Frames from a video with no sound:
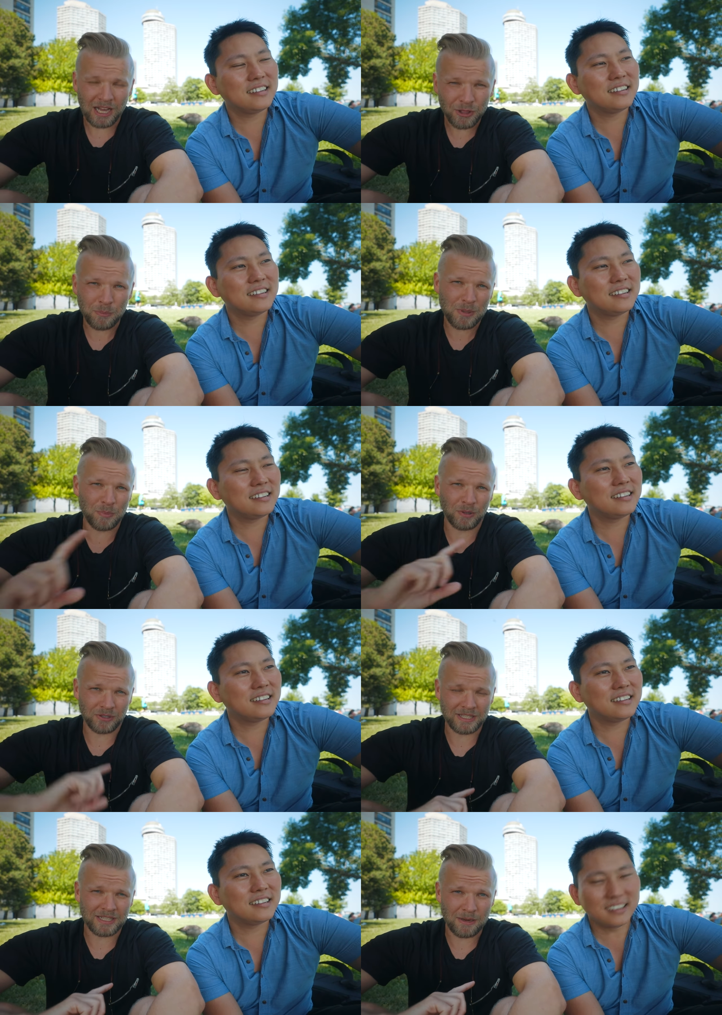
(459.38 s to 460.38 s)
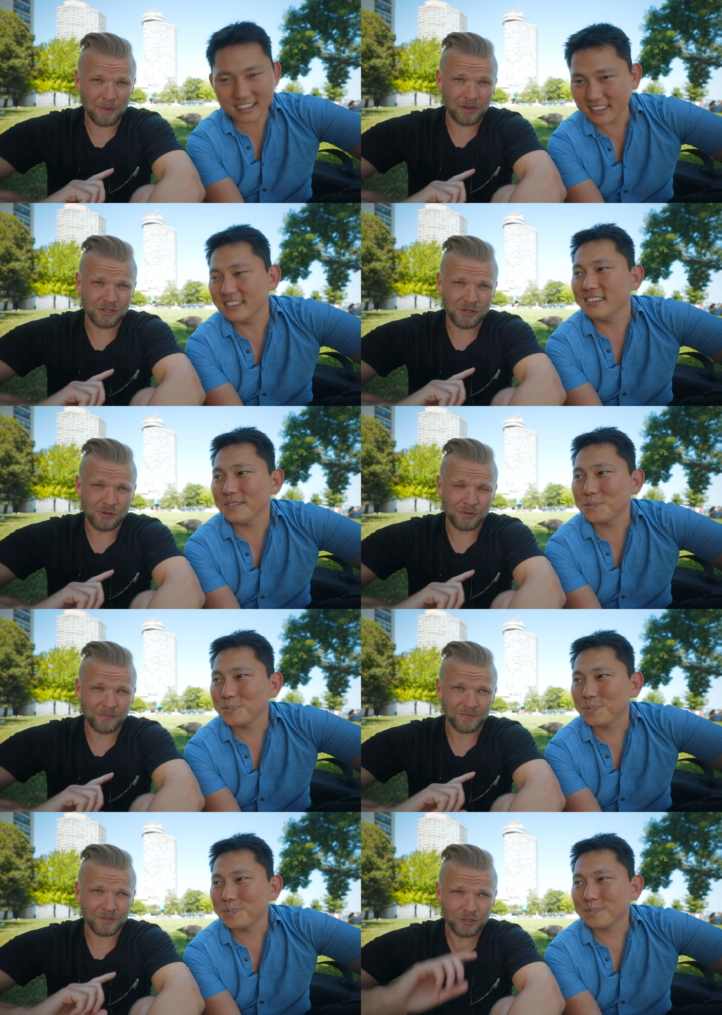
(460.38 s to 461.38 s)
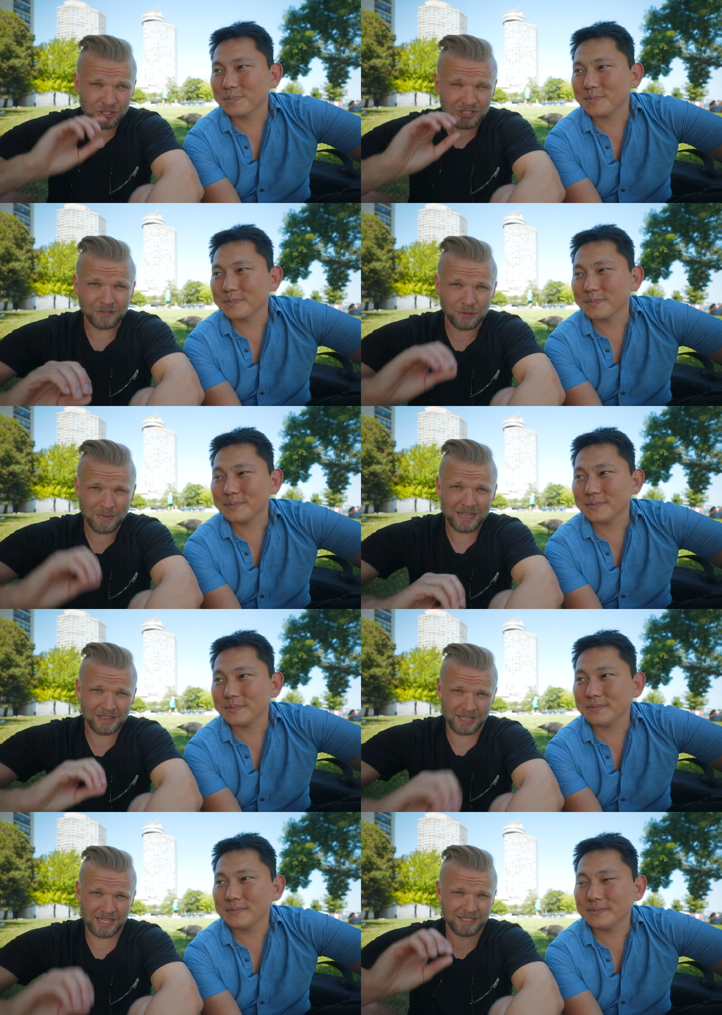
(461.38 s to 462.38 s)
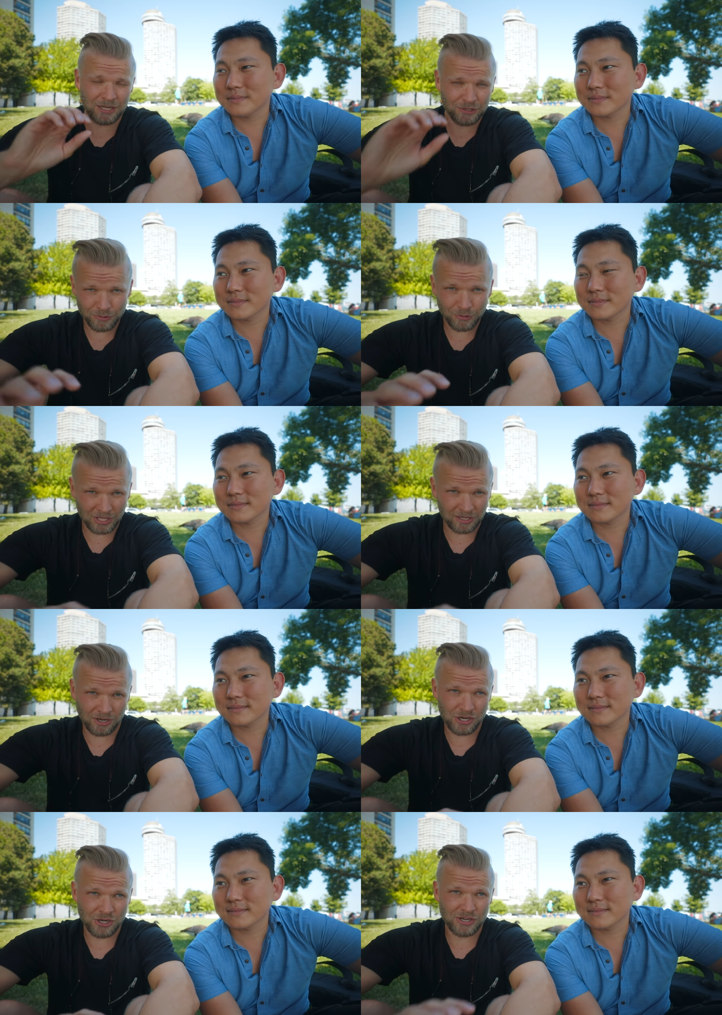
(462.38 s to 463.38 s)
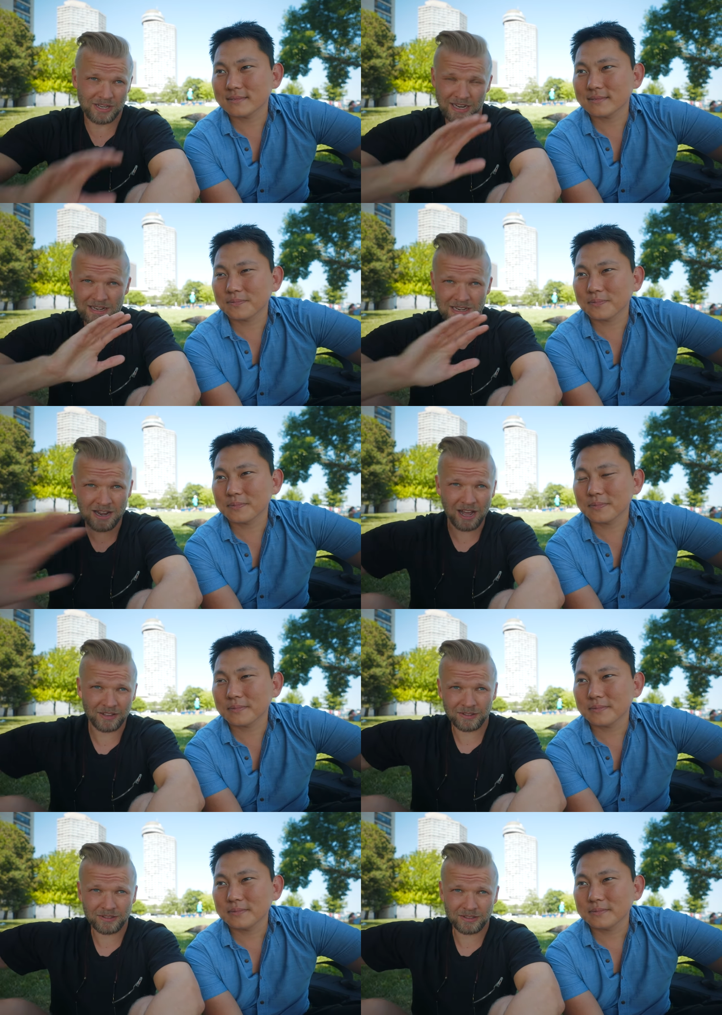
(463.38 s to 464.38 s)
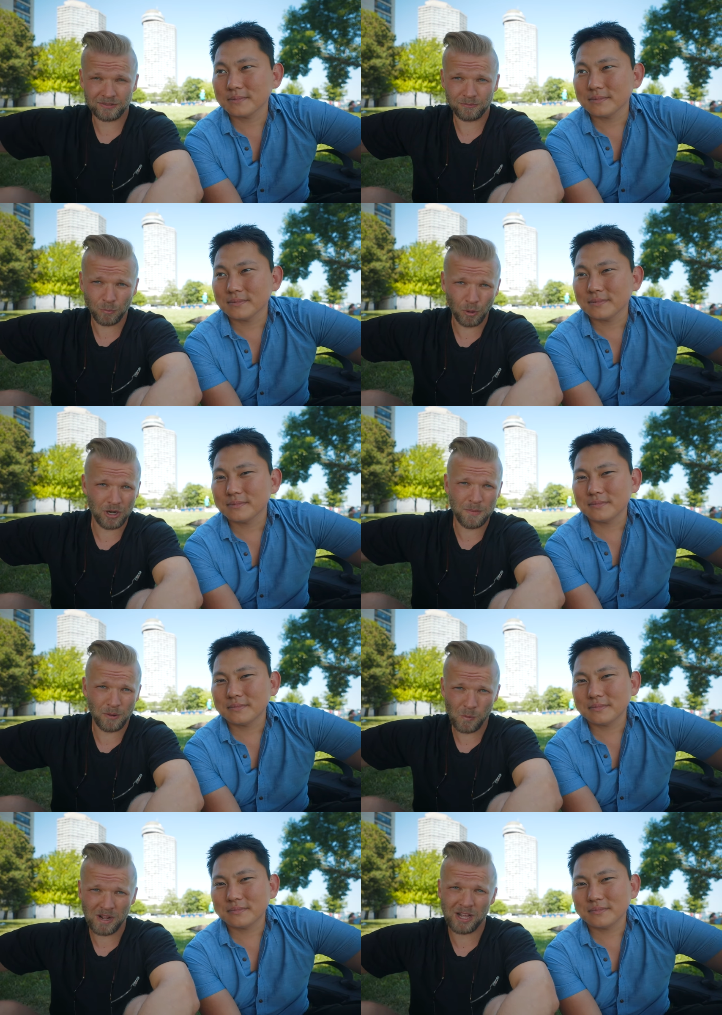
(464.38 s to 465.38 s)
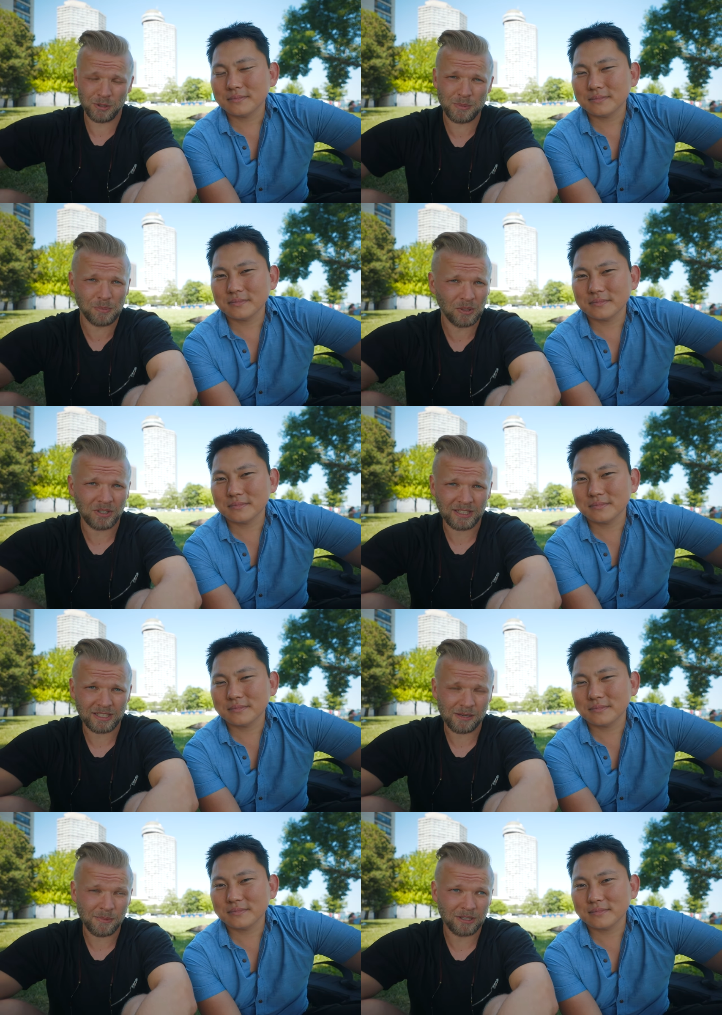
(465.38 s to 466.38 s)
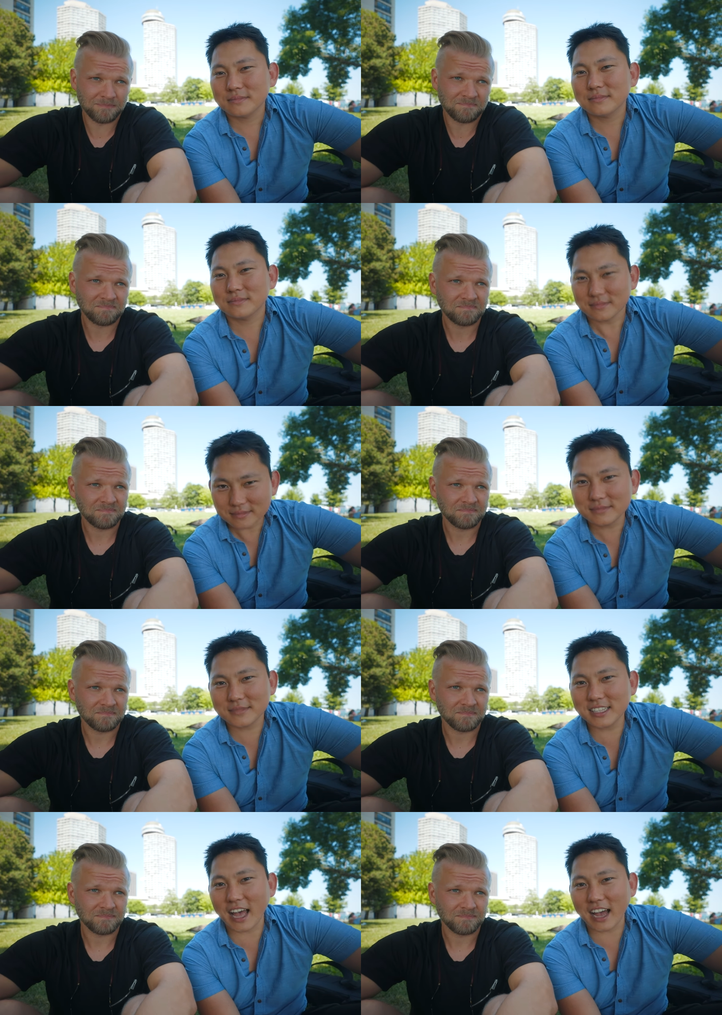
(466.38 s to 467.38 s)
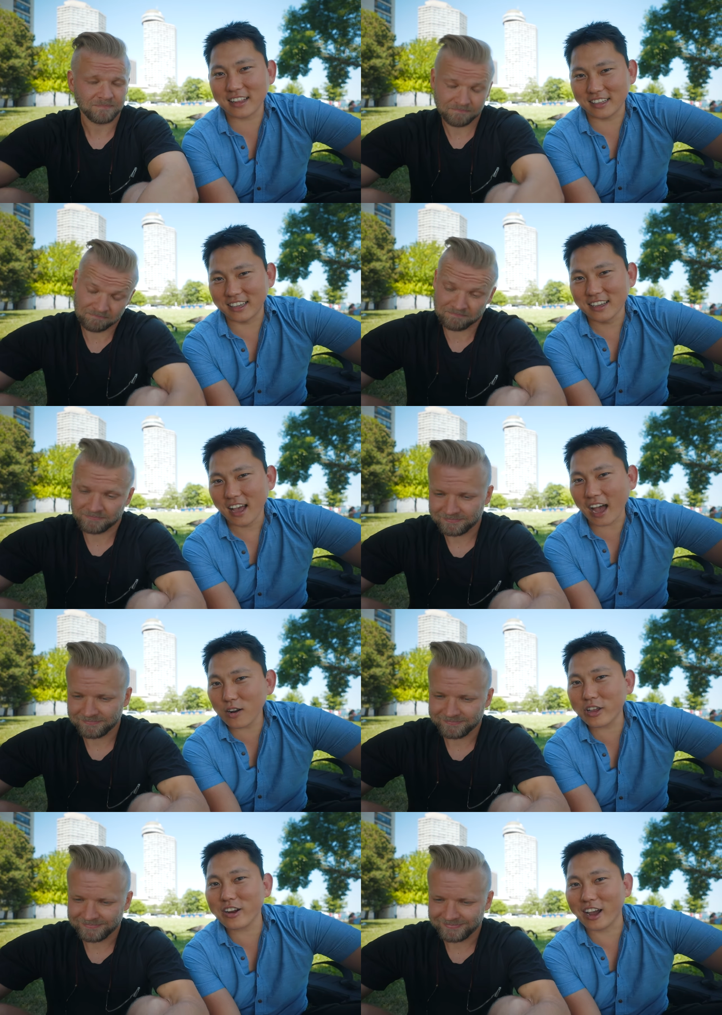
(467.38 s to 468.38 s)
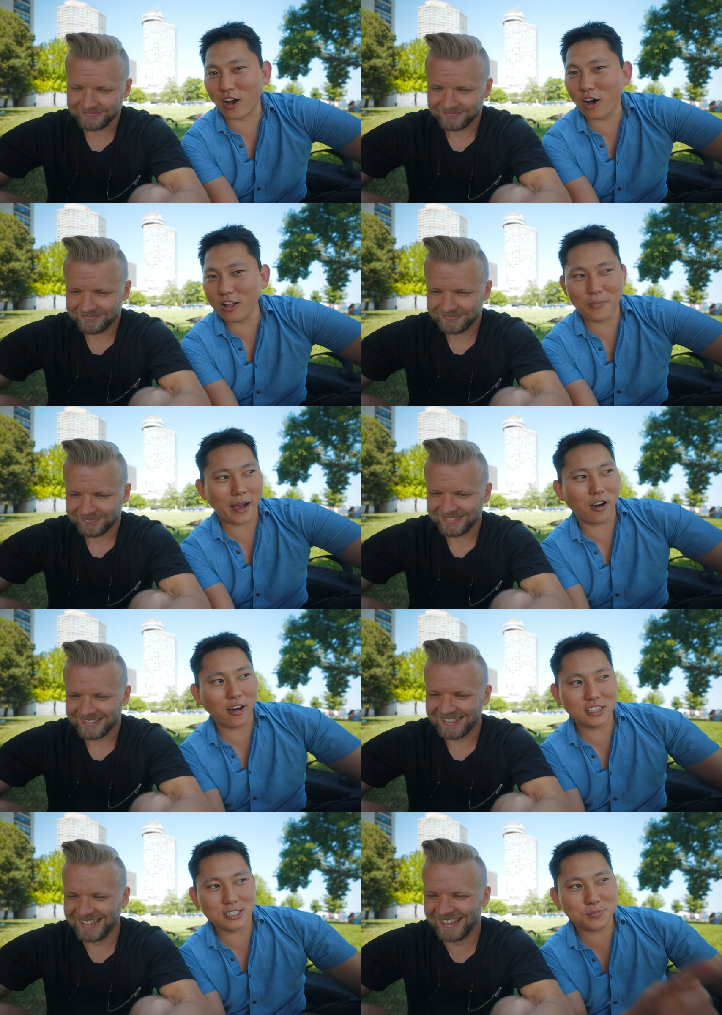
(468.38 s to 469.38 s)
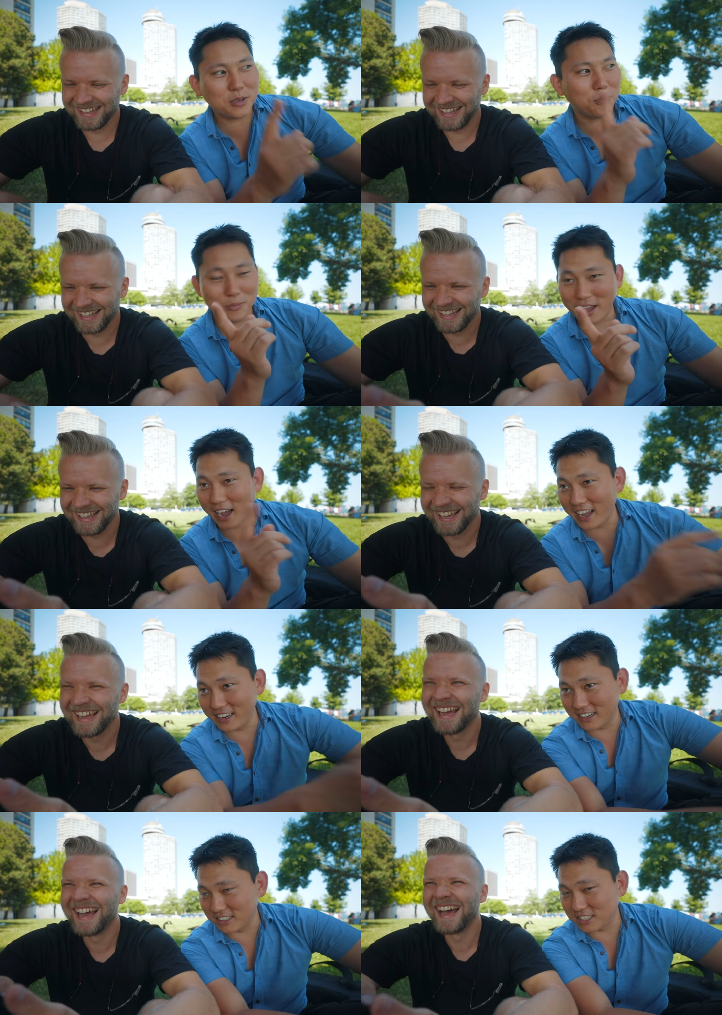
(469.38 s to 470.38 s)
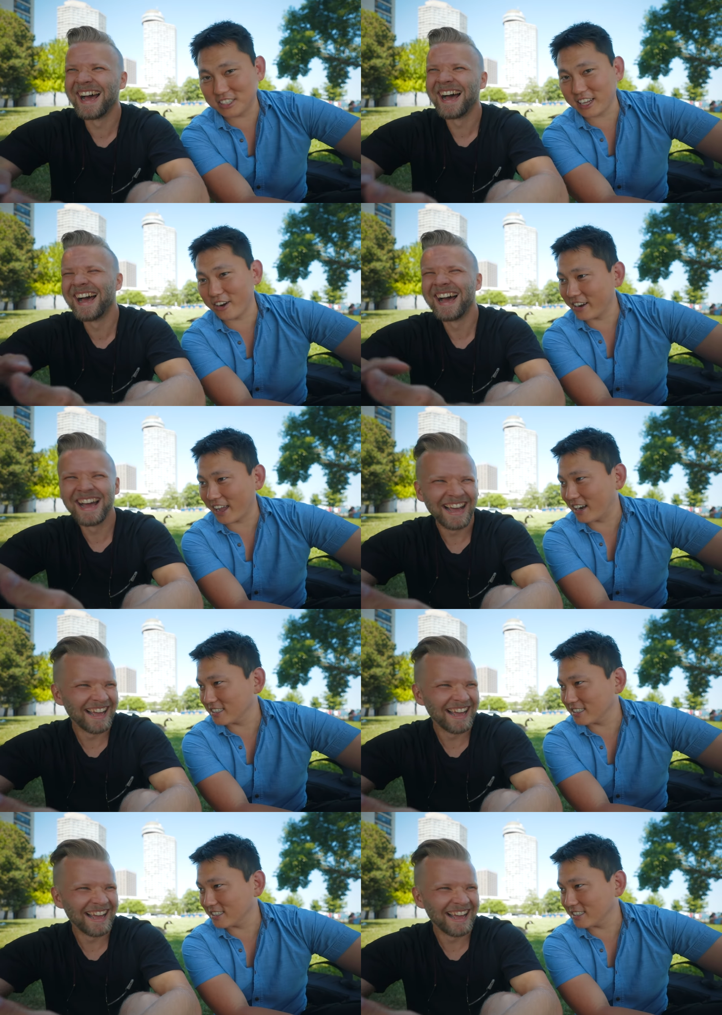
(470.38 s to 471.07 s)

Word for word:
Speaker 1: other people are thinking about you. You just have to make the things that you think are good and not worry about
Speaker 2: what other people are thinking about. Exactly. I don't care at all about all these people behind here just staring at